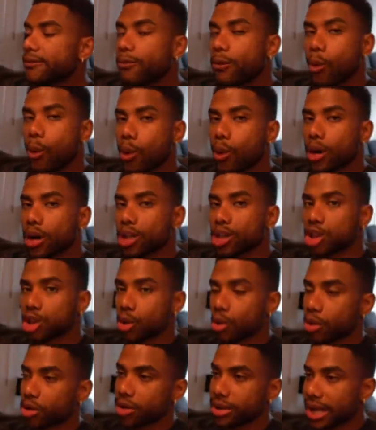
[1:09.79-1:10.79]
for
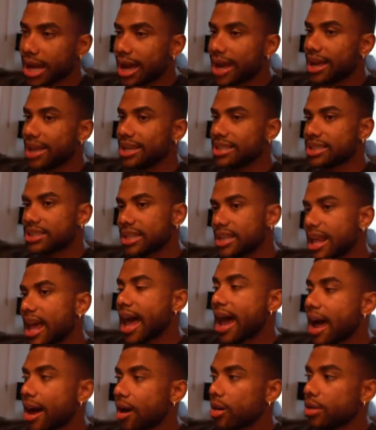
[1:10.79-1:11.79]
shorter guys and
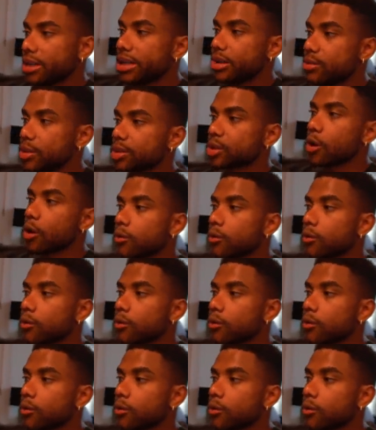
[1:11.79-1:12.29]
how he was